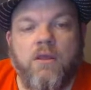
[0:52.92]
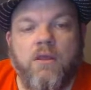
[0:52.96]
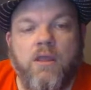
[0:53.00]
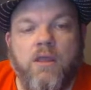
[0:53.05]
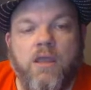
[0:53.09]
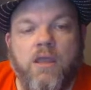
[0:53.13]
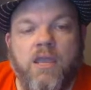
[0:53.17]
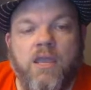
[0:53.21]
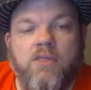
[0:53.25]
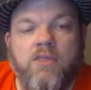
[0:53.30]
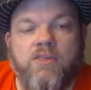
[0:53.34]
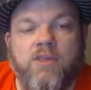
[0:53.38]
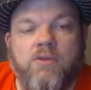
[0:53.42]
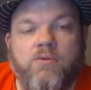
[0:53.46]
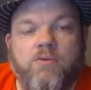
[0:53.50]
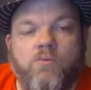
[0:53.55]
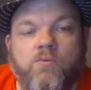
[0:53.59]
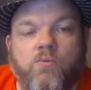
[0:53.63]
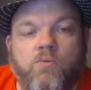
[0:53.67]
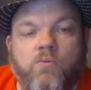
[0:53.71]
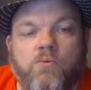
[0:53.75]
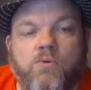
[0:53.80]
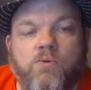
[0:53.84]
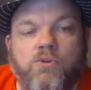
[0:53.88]
And then
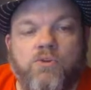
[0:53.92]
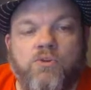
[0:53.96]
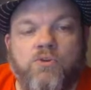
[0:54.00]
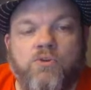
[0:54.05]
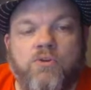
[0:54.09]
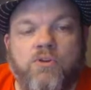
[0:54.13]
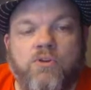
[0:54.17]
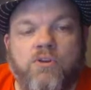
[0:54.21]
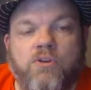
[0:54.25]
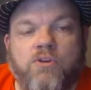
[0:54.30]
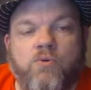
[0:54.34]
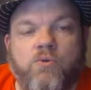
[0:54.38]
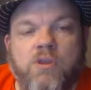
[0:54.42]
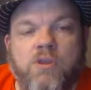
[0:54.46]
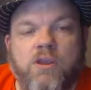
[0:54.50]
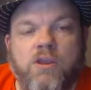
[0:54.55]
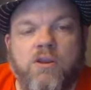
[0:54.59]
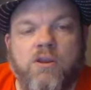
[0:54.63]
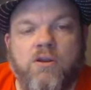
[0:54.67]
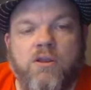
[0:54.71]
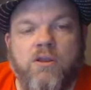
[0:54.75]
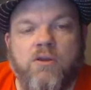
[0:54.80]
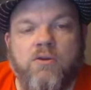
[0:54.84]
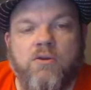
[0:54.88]
you can do
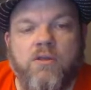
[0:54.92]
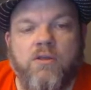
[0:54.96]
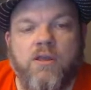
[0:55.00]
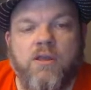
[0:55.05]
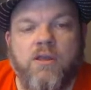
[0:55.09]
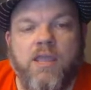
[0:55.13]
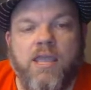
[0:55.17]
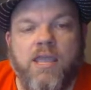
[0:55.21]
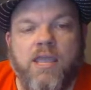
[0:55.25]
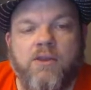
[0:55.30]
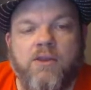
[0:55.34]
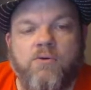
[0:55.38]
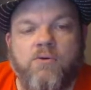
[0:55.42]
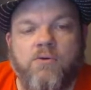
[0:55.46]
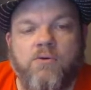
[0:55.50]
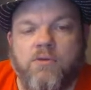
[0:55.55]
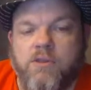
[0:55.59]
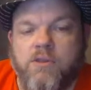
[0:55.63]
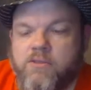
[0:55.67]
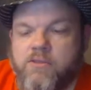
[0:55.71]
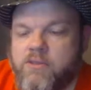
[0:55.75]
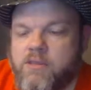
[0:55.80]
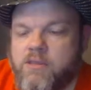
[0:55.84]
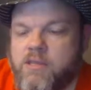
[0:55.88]
here, go to handle,
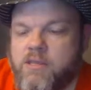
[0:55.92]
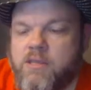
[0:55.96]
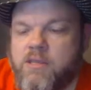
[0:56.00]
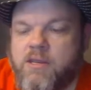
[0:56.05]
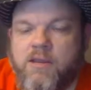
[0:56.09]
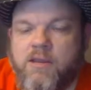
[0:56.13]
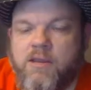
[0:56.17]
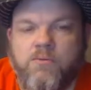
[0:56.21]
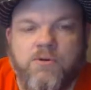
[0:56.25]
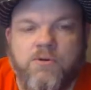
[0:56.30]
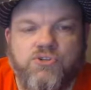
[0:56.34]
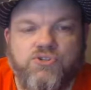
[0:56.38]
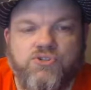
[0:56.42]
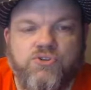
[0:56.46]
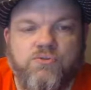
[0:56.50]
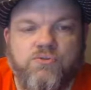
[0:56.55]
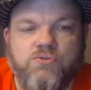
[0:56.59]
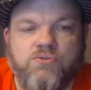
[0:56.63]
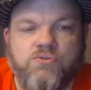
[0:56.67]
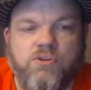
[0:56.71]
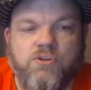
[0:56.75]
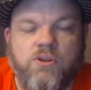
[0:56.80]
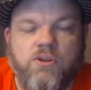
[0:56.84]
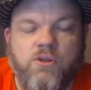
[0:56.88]
and then I want to
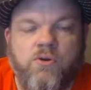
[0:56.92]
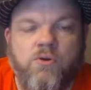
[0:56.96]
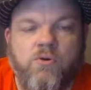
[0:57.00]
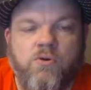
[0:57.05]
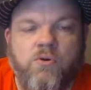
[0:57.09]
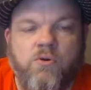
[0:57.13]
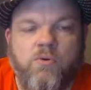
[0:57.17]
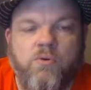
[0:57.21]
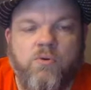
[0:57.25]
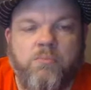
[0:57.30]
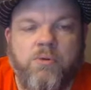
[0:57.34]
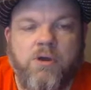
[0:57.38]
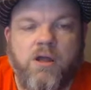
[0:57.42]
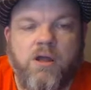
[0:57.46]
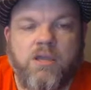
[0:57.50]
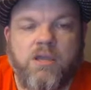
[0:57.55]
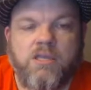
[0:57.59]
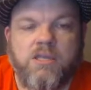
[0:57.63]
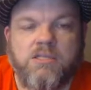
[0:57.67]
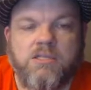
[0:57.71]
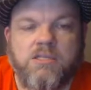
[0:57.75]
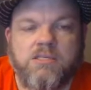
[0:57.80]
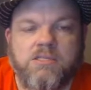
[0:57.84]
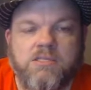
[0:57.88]
choose low
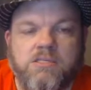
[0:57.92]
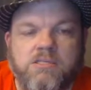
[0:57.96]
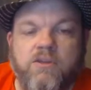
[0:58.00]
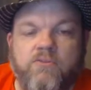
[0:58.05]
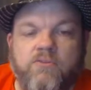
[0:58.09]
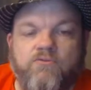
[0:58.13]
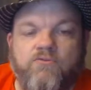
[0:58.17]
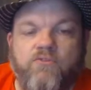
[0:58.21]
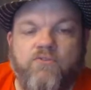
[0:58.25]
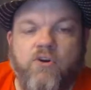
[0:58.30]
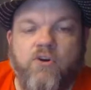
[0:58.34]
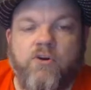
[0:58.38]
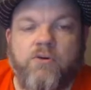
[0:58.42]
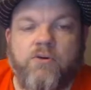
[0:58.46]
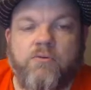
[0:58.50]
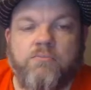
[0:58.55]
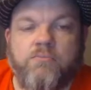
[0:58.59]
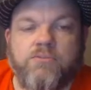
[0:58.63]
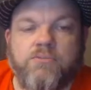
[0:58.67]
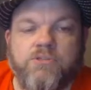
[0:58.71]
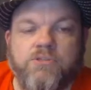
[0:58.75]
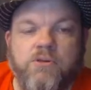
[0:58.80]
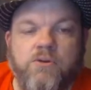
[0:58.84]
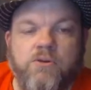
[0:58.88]
pockets.
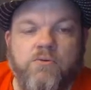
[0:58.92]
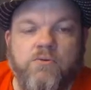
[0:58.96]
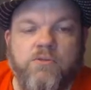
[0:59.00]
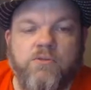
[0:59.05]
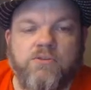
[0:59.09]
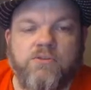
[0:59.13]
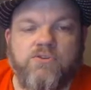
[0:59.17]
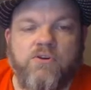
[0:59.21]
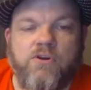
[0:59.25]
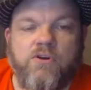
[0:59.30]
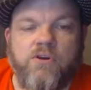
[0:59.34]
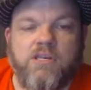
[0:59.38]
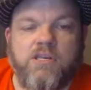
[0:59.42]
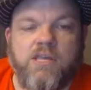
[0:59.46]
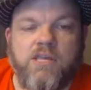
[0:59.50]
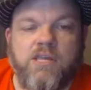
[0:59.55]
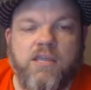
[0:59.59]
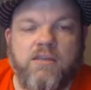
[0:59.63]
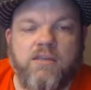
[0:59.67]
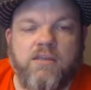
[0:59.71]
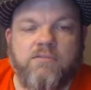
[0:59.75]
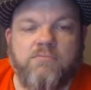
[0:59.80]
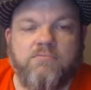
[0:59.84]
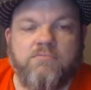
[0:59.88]
Confirms, oh, that's already
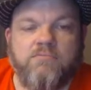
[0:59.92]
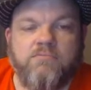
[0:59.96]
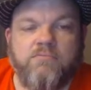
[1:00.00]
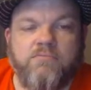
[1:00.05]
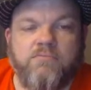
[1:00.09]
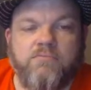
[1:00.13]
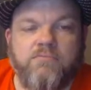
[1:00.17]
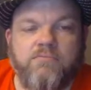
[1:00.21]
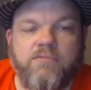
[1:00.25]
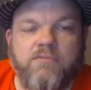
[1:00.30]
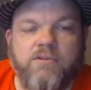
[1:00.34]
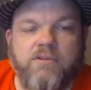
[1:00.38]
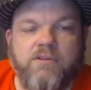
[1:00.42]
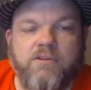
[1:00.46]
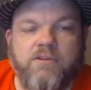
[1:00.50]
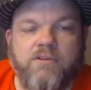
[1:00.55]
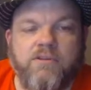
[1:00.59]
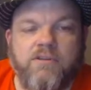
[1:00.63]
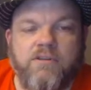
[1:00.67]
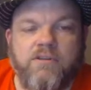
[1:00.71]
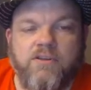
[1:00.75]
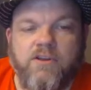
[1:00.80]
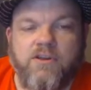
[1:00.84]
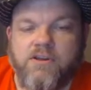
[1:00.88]
taken.
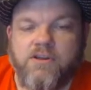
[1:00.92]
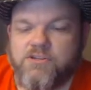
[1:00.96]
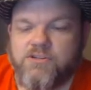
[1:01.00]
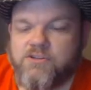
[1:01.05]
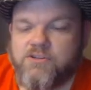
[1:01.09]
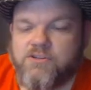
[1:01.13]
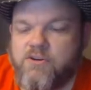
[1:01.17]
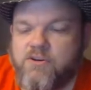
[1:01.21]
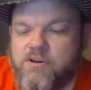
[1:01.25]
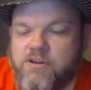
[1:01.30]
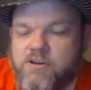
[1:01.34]
Gosh darn